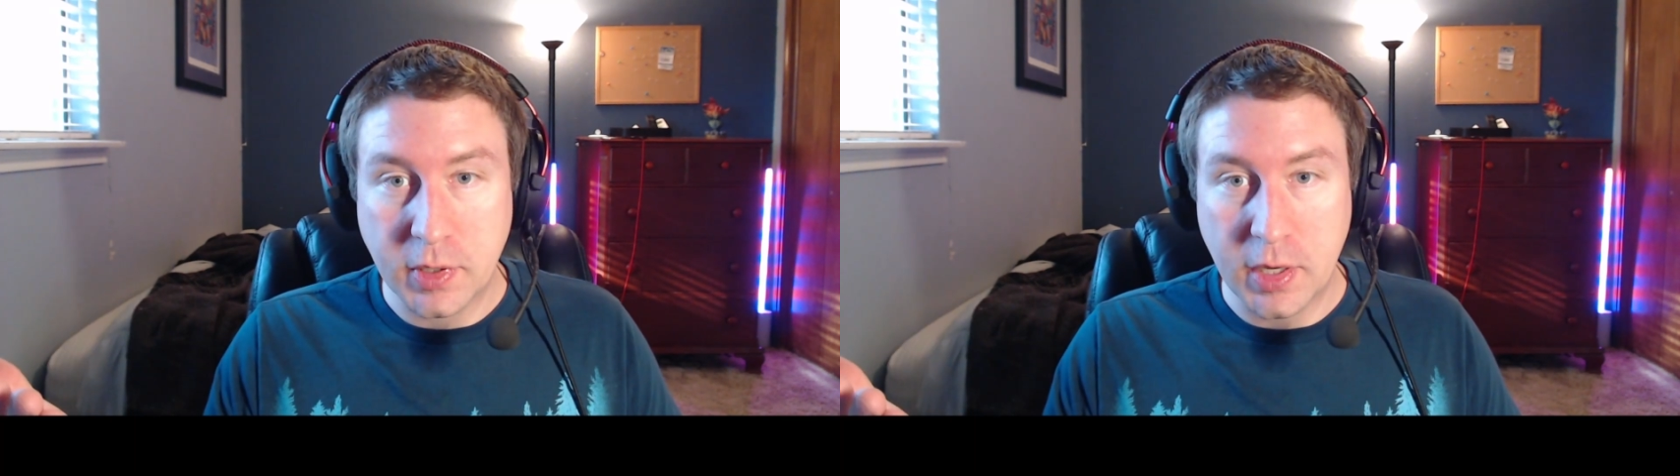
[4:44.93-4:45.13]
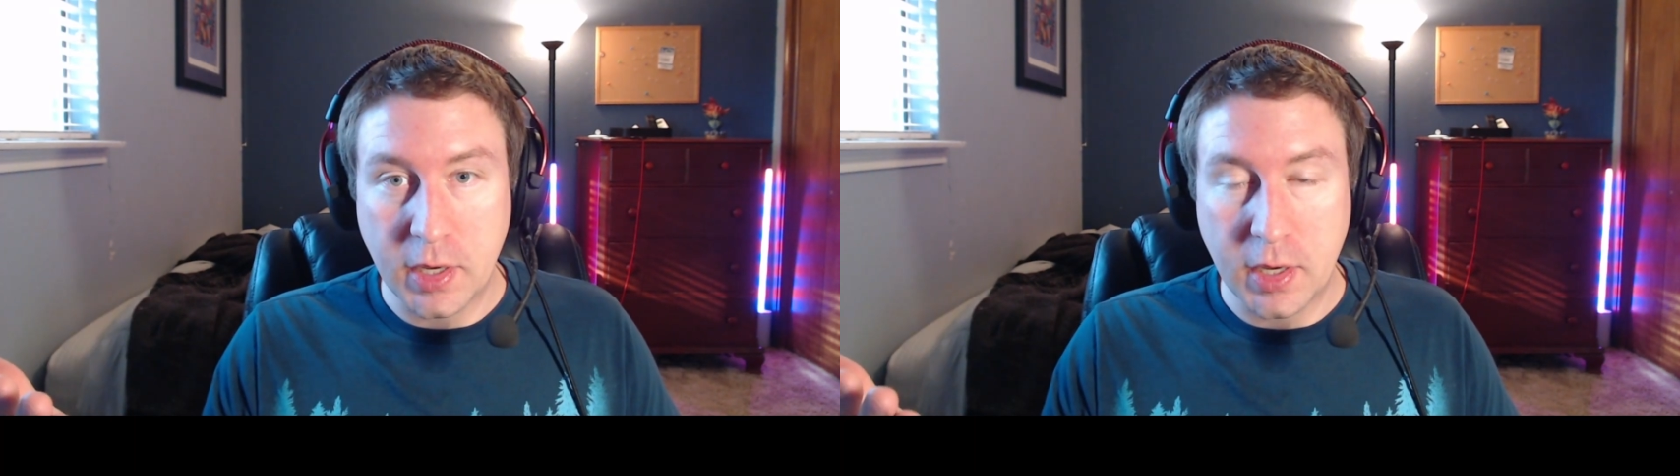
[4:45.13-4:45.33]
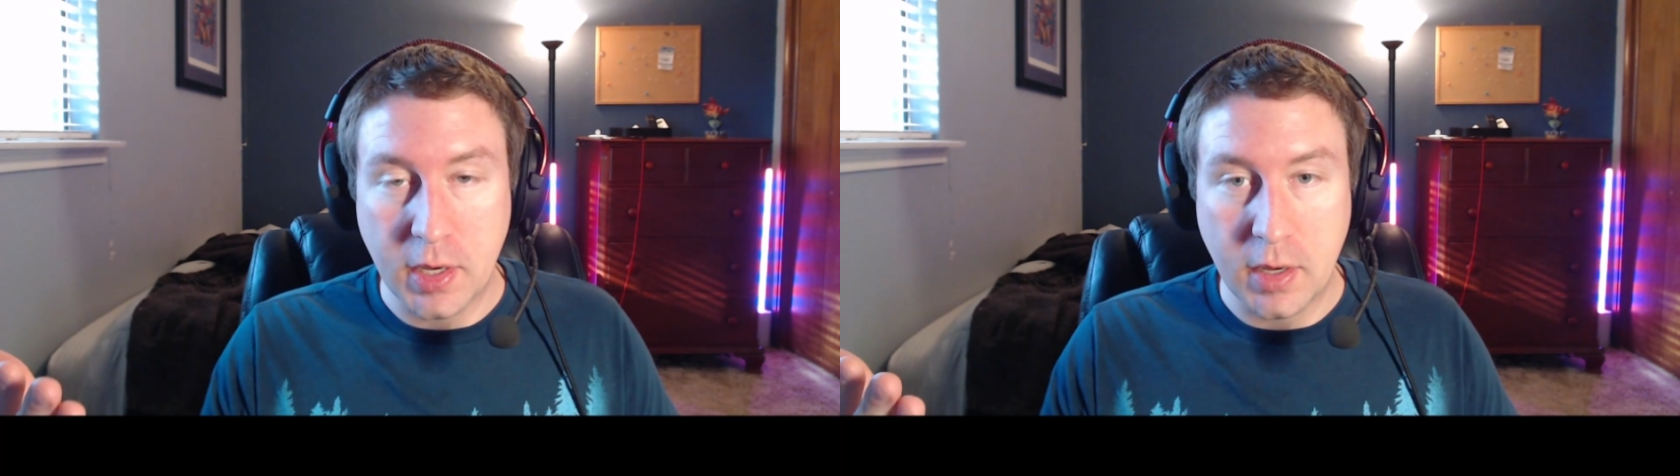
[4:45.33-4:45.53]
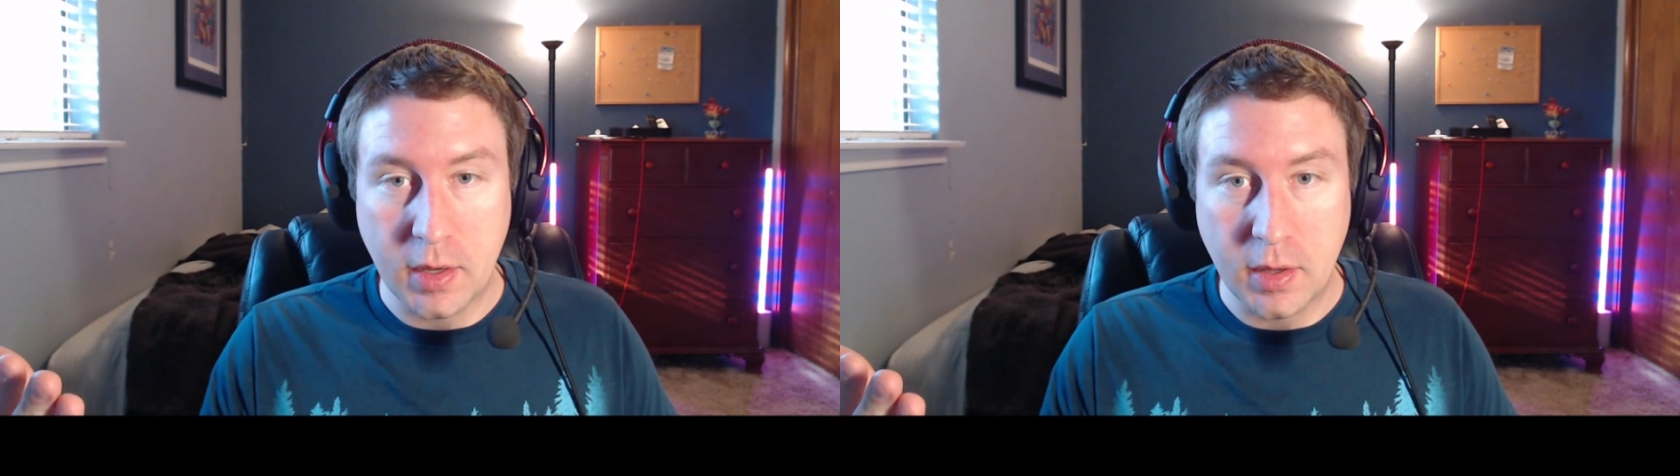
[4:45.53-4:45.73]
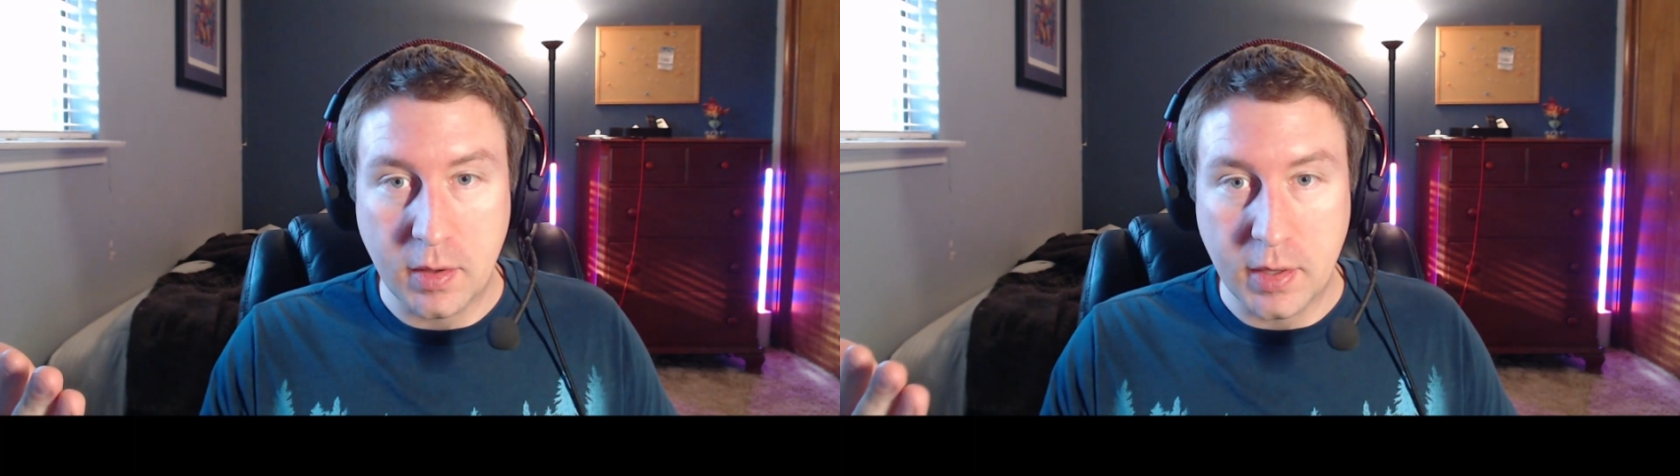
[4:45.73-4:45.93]

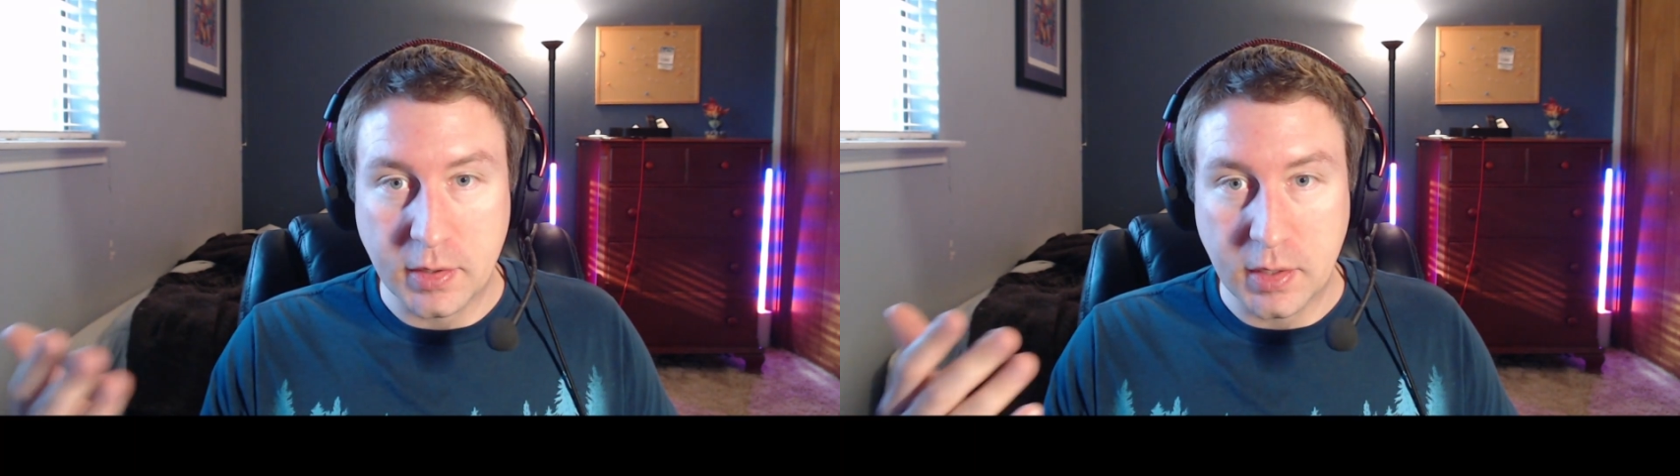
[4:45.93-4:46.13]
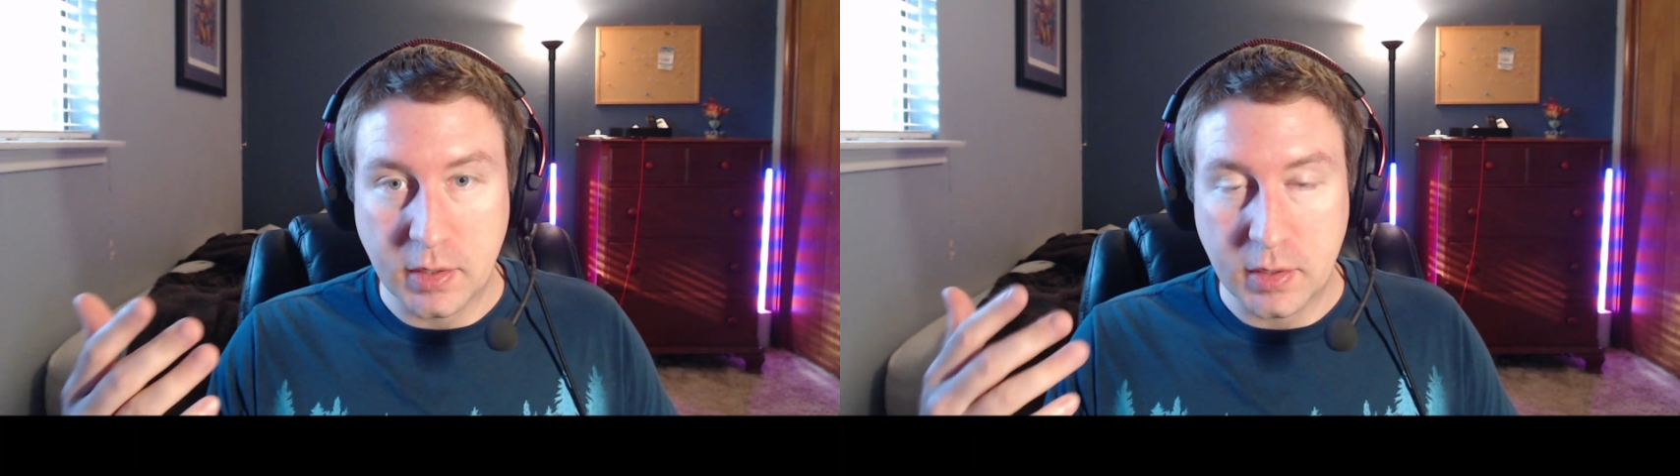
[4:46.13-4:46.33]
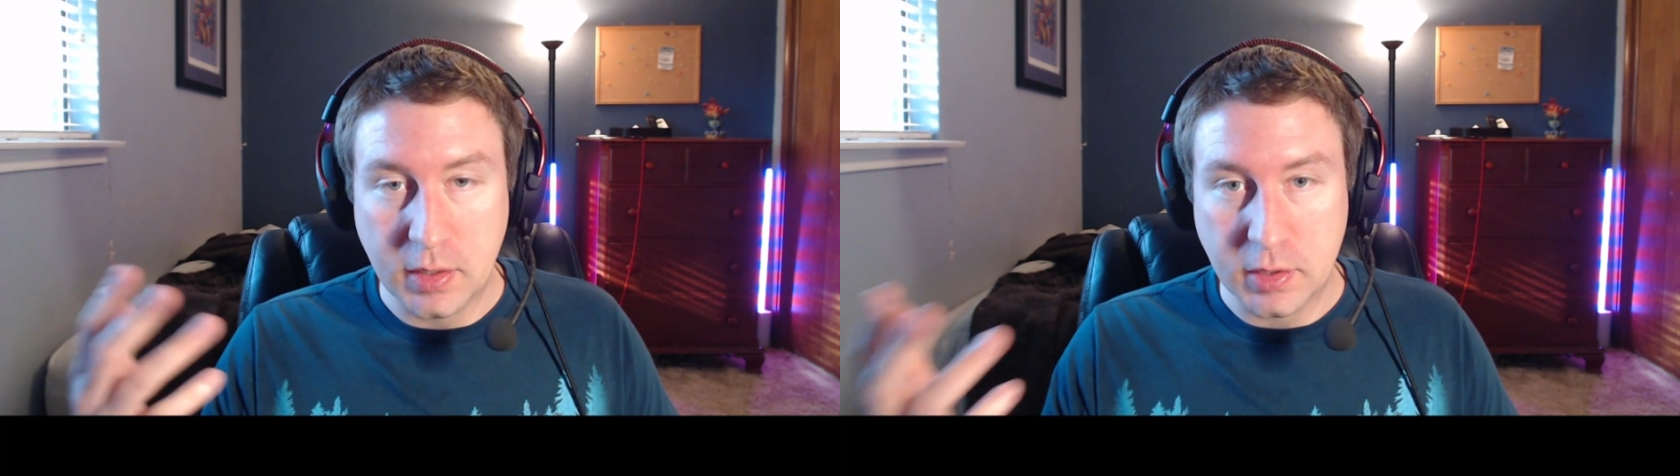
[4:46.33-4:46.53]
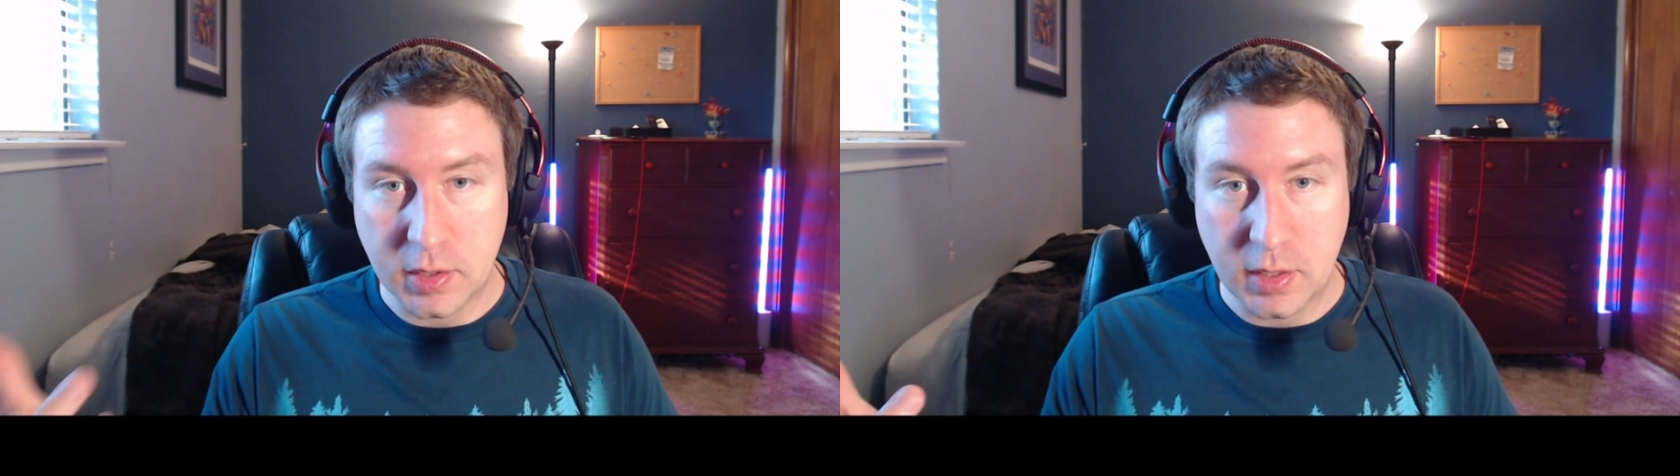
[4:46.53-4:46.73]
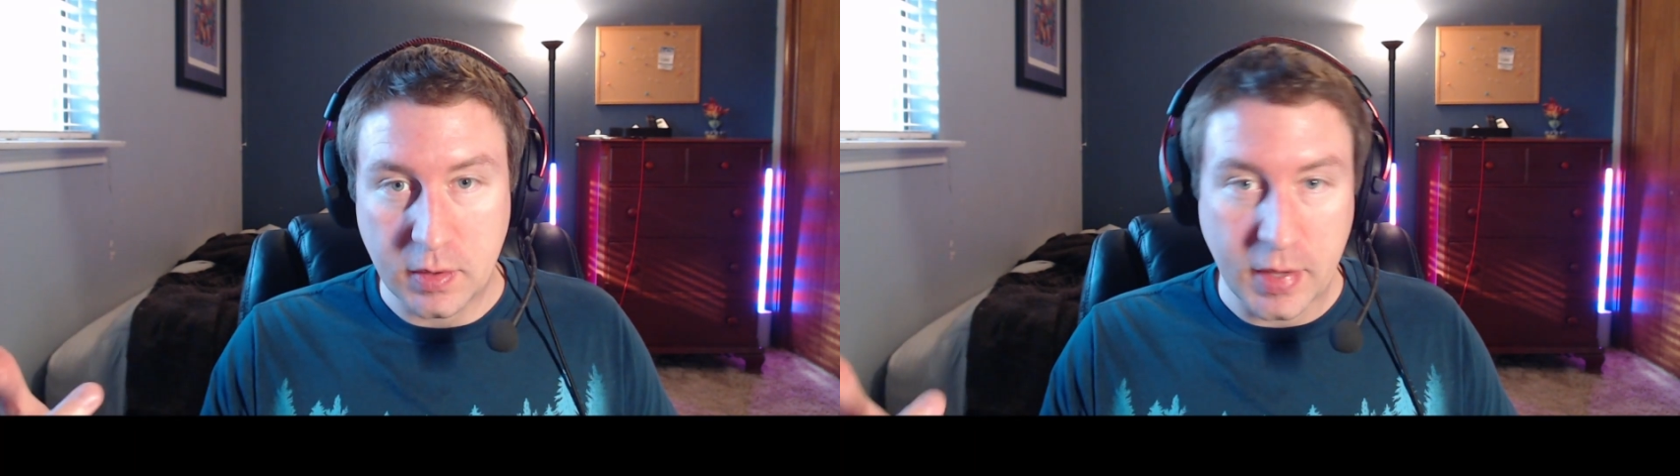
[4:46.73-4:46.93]

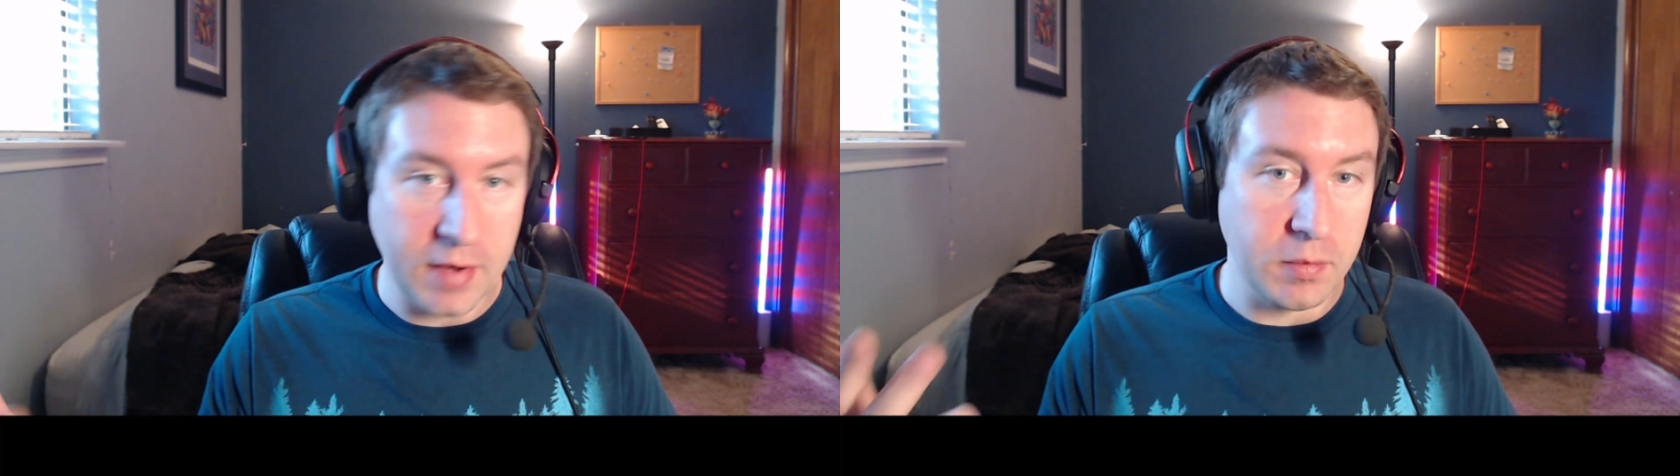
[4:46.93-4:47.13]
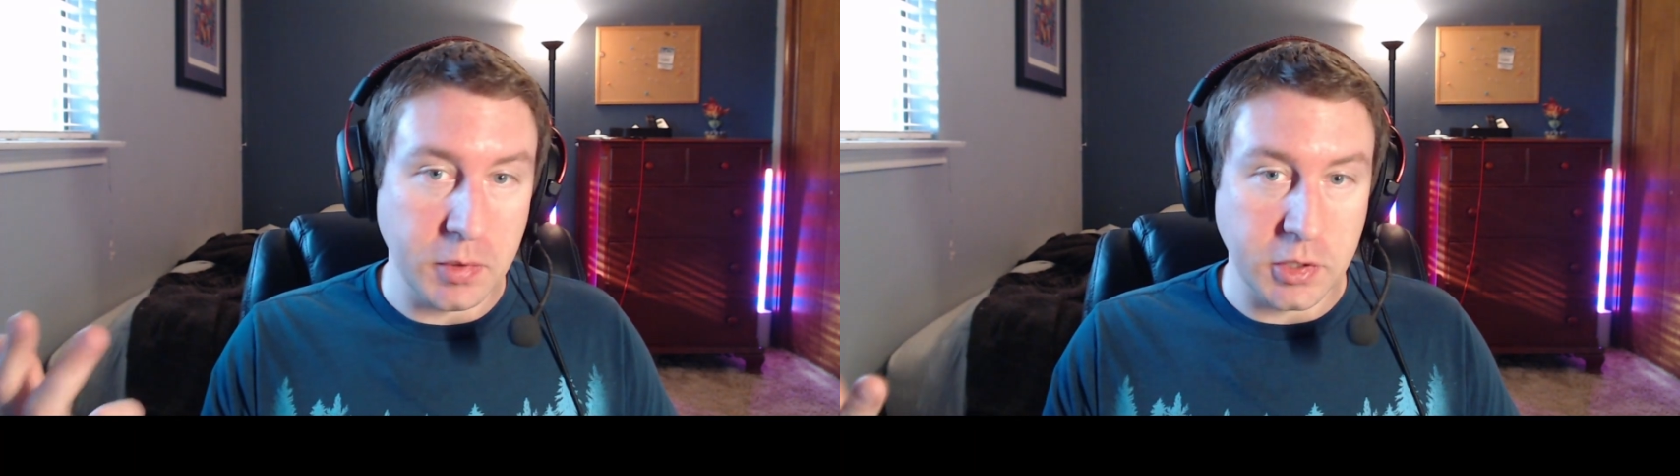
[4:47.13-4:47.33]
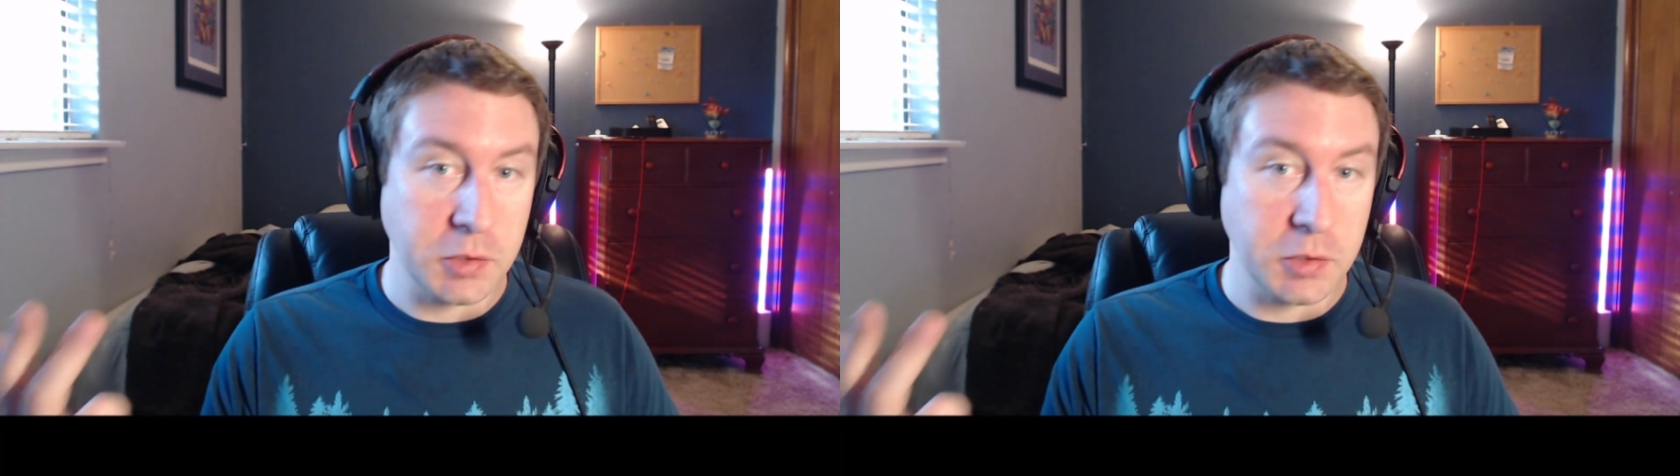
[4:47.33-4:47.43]
and they have a bunch of